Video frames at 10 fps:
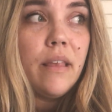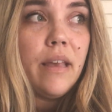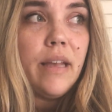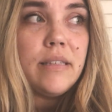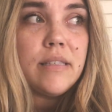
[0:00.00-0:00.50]

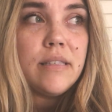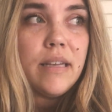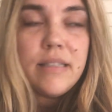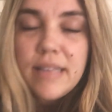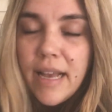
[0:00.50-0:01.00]
it's
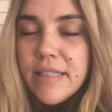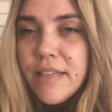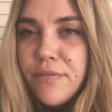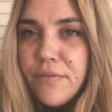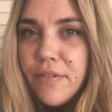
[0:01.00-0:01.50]
as
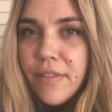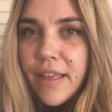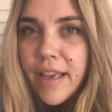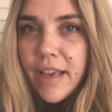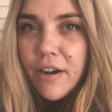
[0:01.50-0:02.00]
if
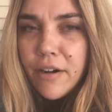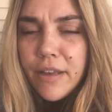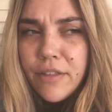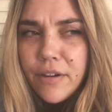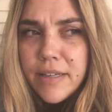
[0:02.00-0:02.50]
they are
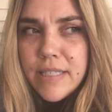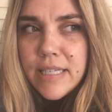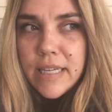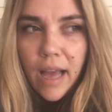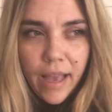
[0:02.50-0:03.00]
either in
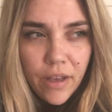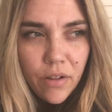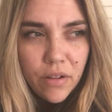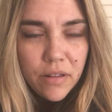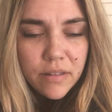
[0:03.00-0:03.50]

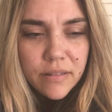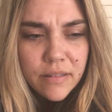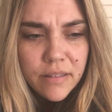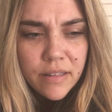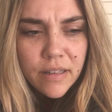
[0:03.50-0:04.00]
denial
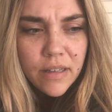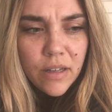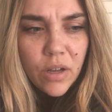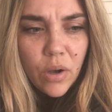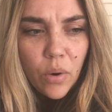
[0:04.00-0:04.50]

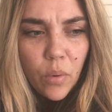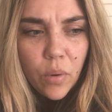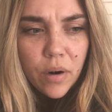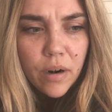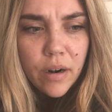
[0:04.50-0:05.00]

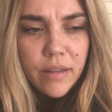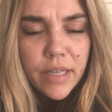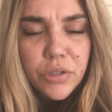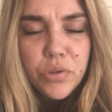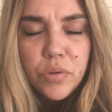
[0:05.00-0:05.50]
or they
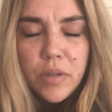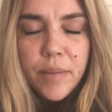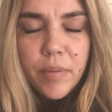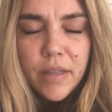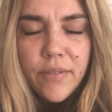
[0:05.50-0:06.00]
truly
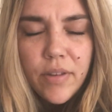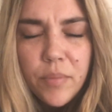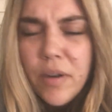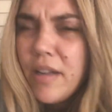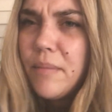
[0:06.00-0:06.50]
believe that
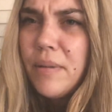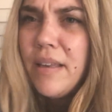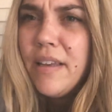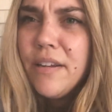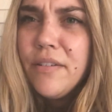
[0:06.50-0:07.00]
we're going to be
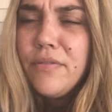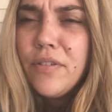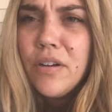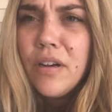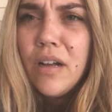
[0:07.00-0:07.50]
here
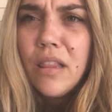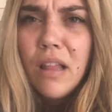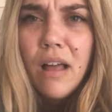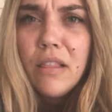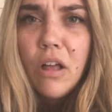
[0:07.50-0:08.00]
for a
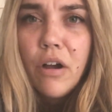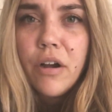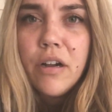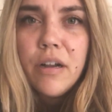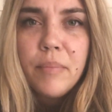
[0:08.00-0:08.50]
lot
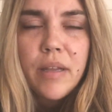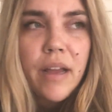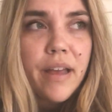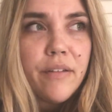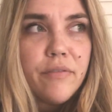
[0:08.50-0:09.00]
longer. I mean,
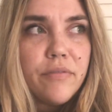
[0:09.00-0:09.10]
I